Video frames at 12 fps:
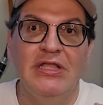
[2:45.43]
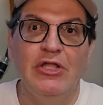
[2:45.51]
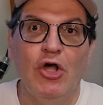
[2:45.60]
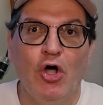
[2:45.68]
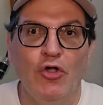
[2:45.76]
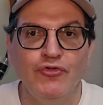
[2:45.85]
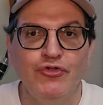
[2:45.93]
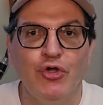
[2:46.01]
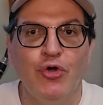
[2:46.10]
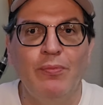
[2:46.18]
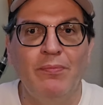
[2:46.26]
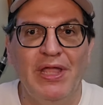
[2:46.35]
He
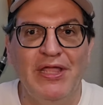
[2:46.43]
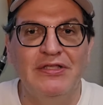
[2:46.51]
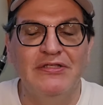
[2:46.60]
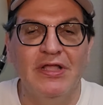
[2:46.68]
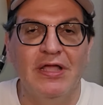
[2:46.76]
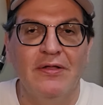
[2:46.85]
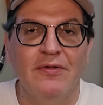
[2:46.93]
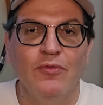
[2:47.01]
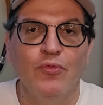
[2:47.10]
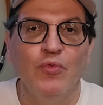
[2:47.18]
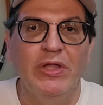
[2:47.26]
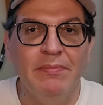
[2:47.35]
also makes
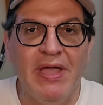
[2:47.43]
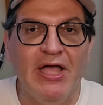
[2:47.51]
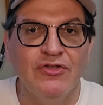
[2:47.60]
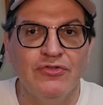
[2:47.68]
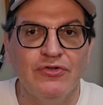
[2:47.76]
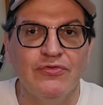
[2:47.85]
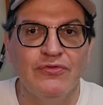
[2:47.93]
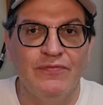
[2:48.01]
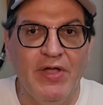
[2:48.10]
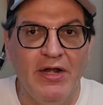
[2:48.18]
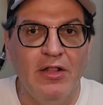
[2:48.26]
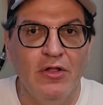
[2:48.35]
remasters
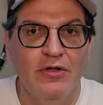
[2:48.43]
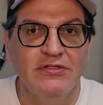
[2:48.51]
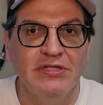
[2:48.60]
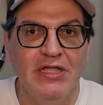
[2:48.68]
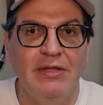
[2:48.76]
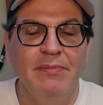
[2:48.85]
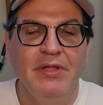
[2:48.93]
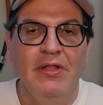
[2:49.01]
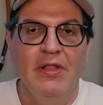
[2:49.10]
of analog tape